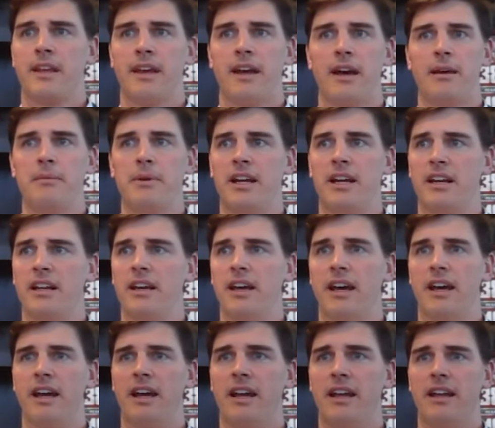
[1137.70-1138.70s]
I mean, uh,
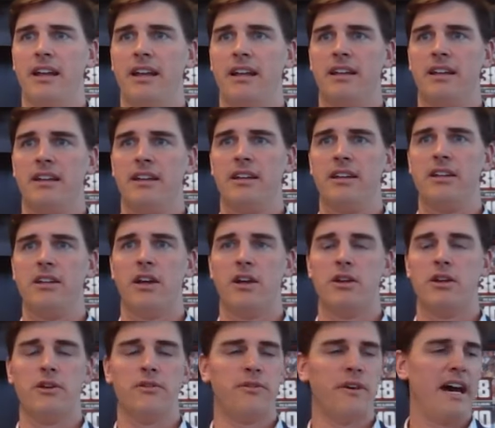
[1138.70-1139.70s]
uh, you know,
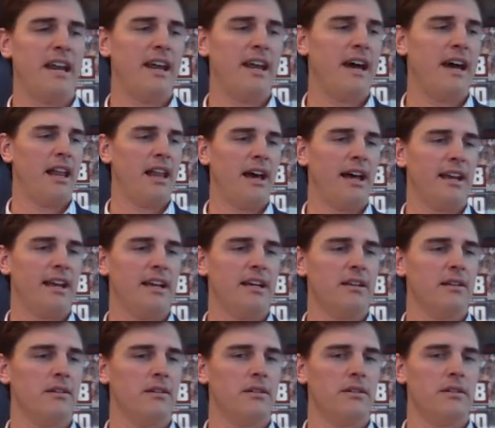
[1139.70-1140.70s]
you find lot of he,